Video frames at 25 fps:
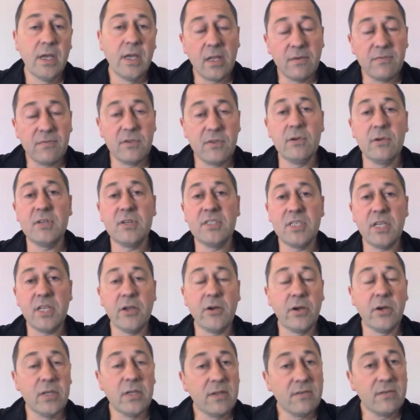Now if you're a
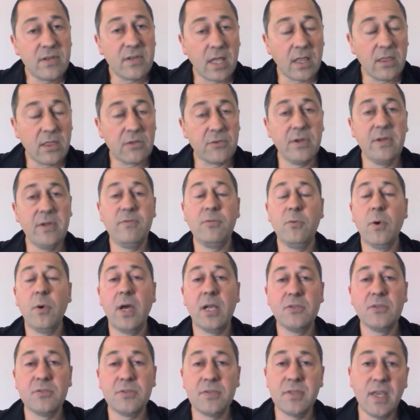shearer and you've done 300,000 or
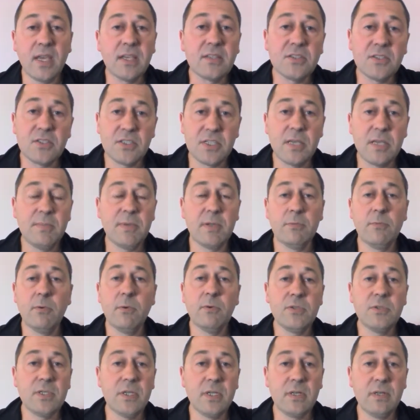400,000 sheep in a
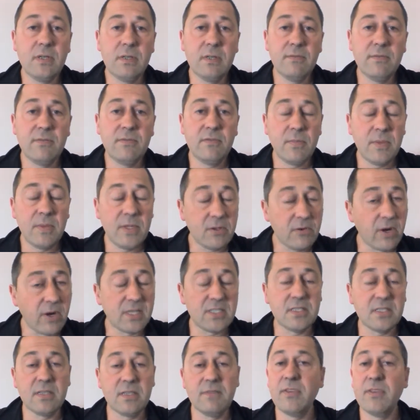wool shed, been
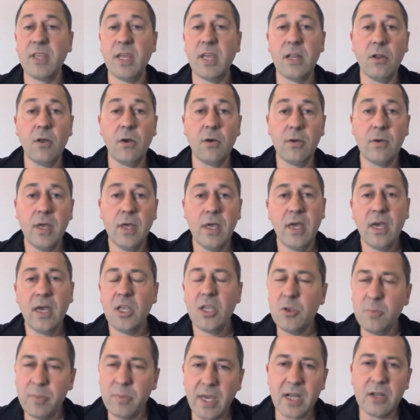crutching for that long,
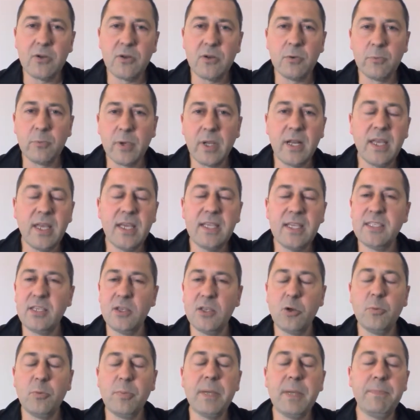you'll be able to do it really
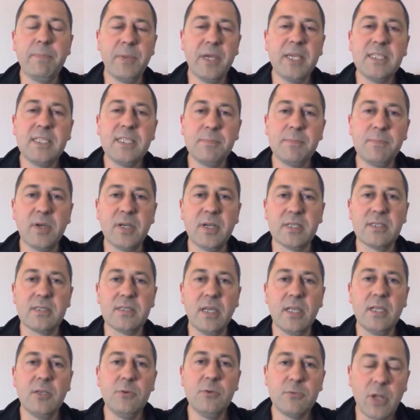easy. It'll be a piece of piss,
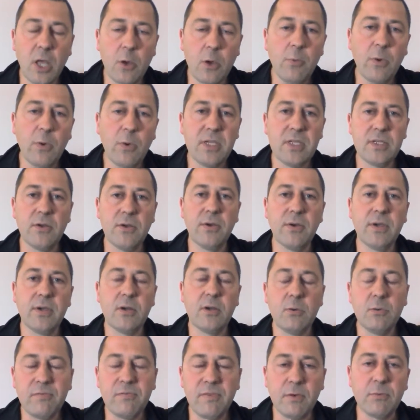and you'll know what you're doing
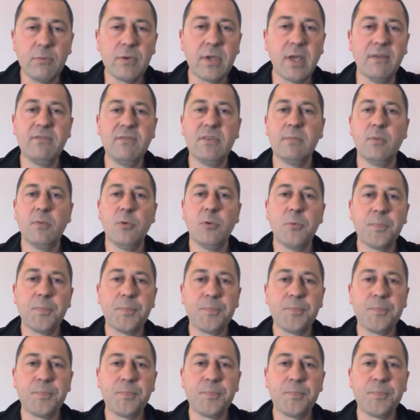and it'll feel comfortable.